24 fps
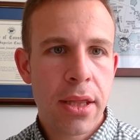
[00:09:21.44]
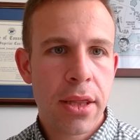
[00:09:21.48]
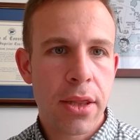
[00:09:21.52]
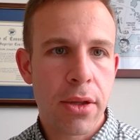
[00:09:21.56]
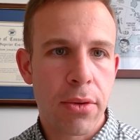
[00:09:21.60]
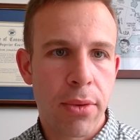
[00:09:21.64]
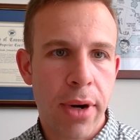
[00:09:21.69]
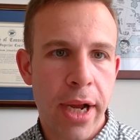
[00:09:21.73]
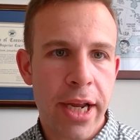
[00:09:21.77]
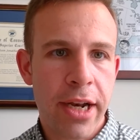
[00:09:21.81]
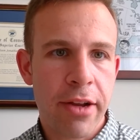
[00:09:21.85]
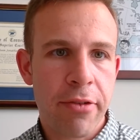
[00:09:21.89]
the
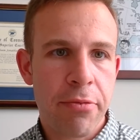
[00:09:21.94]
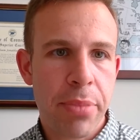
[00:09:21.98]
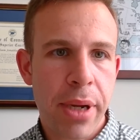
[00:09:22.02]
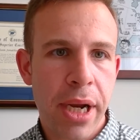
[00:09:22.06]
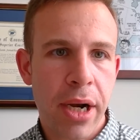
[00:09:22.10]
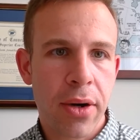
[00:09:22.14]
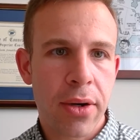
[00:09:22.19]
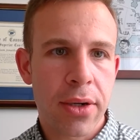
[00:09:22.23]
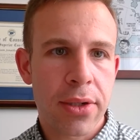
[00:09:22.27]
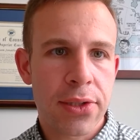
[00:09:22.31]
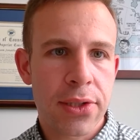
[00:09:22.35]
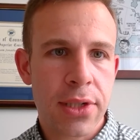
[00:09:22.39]
right of
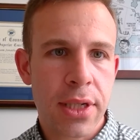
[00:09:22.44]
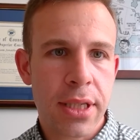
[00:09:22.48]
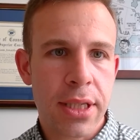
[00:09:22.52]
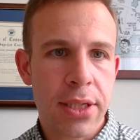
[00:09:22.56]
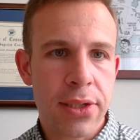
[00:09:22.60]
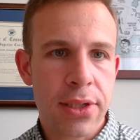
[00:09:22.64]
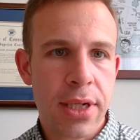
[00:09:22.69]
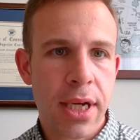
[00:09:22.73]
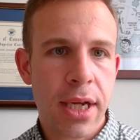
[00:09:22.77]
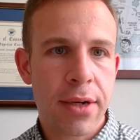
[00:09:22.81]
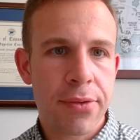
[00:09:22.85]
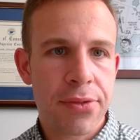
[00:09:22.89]
parents on these
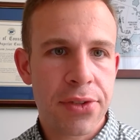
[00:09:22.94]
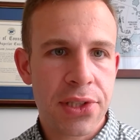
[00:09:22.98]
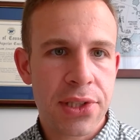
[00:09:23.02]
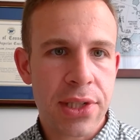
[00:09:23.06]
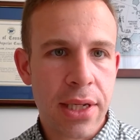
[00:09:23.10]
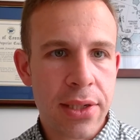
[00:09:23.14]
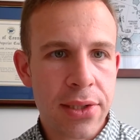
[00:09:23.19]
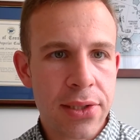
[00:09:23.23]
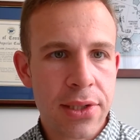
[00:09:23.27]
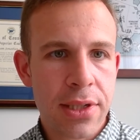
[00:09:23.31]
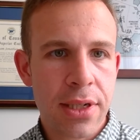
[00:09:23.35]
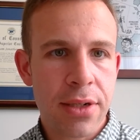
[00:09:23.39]
kind of
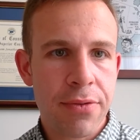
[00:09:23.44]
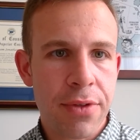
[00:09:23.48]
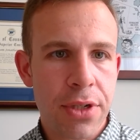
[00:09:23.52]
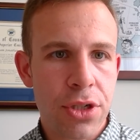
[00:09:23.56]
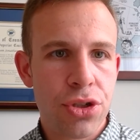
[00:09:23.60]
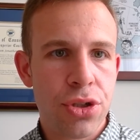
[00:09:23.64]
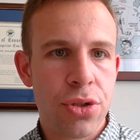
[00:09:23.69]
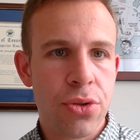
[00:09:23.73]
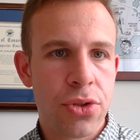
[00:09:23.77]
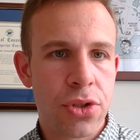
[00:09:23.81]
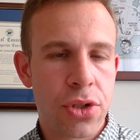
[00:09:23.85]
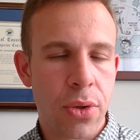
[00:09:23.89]
sensitive
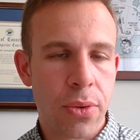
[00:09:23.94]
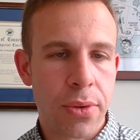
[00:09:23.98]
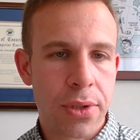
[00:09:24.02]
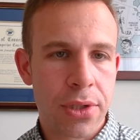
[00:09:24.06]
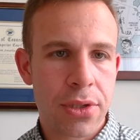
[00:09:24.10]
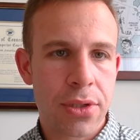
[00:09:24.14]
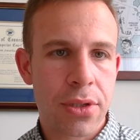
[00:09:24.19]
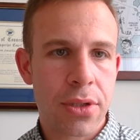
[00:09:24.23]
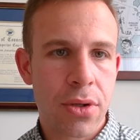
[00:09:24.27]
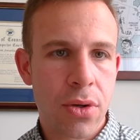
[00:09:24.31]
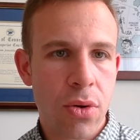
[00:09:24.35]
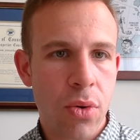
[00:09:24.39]
issues going
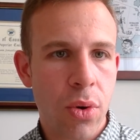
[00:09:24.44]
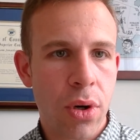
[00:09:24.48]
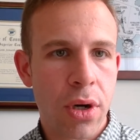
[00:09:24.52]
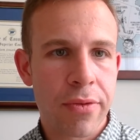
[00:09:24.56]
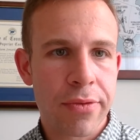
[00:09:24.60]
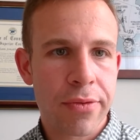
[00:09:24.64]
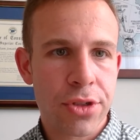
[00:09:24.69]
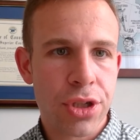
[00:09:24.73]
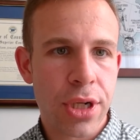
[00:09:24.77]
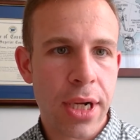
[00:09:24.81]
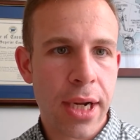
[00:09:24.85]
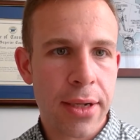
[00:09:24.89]
to the core of
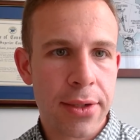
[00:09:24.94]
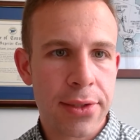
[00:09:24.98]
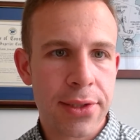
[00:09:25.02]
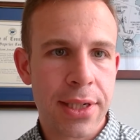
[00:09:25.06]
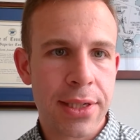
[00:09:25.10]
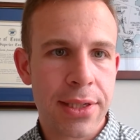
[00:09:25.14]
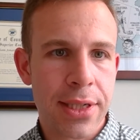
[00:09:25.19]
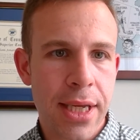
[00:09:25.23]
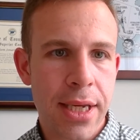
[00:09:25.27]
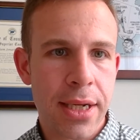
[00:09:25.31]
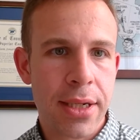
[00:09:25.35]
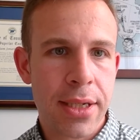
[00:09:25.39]
a child's
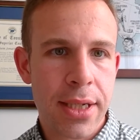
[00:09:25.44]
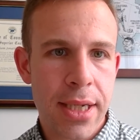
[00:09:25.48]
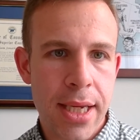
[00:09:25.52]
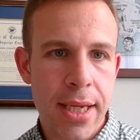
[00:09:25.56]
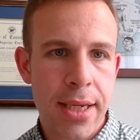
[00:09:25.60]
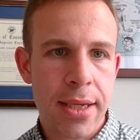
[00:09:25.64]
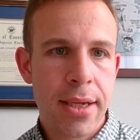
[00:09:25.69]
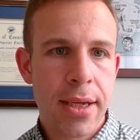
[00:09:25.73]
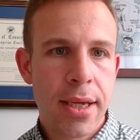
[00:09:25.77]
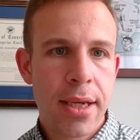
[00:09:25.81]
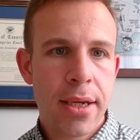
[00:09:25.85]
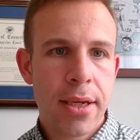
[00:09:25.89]

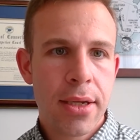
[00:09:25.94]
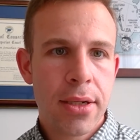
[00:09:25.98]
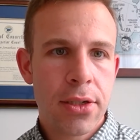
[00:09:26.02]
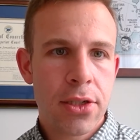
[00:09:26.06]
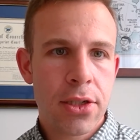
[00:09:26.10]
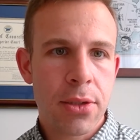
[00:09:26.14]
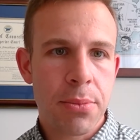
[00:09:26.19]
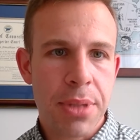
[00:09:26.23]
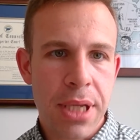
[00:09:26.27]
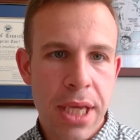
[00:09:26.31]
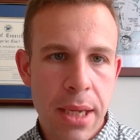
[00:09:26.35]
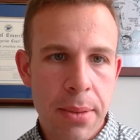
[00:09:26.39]
identity
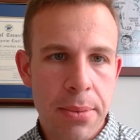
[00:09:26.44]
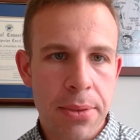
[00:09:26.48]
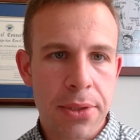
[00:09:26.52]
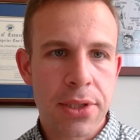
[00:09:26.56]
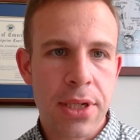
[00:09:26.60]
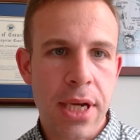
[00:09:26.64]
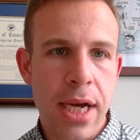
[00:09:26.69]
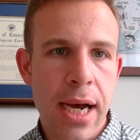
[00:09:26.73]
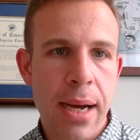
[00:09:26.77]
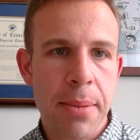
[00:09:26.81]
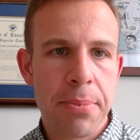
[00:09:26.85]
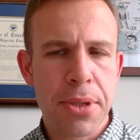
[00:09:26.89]
to be able
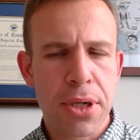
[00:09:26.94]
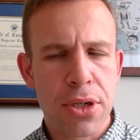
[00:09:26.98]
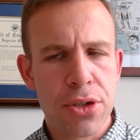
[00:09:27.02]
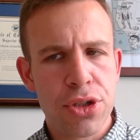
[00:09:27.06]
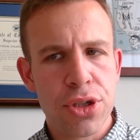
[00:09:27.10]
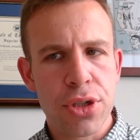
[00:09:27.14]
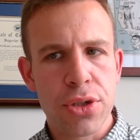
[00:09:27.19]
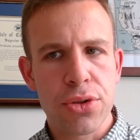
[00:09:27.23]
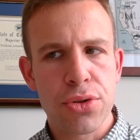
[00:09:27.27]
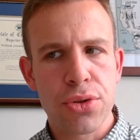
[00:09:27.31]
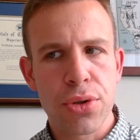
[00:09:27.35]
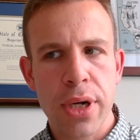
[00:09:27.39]
to opt their
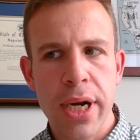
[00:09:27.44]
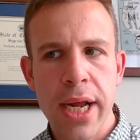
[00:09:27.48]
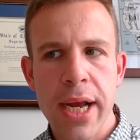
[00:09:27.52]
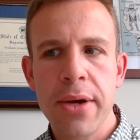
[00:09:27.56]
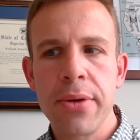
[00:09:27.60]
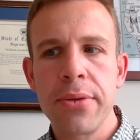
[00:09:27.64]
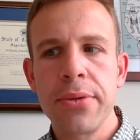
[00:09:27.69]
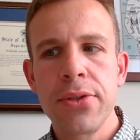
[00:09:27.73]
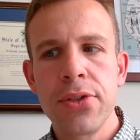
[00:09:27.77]
children out.